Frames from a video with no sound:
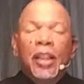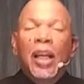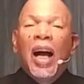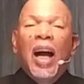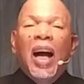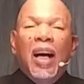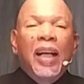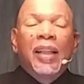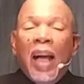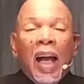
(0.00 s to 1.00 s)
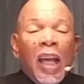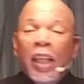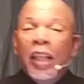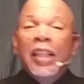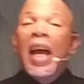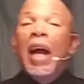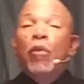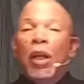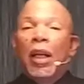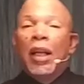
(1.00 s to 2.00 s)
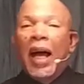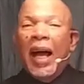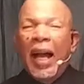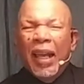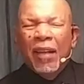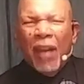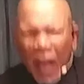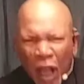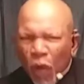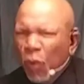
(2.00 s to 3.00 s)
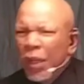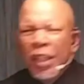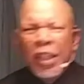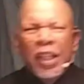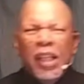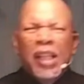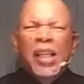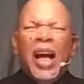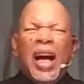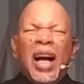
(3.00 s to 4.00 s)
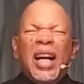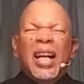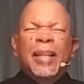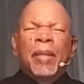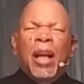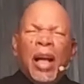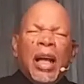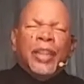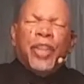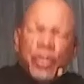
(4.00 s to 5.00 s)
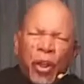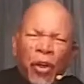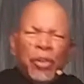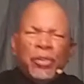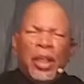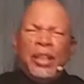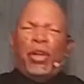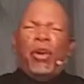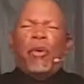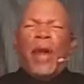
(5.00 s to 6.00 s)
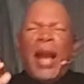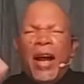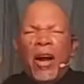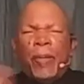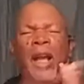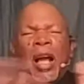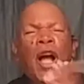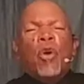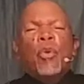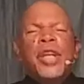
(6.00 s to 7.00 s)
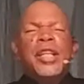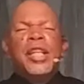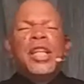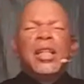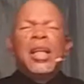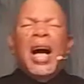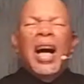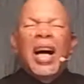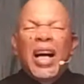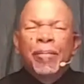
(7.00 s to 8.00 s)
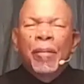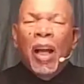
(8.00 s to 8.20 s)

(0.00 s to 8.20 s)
God in our life. We need God to turn things around. We need God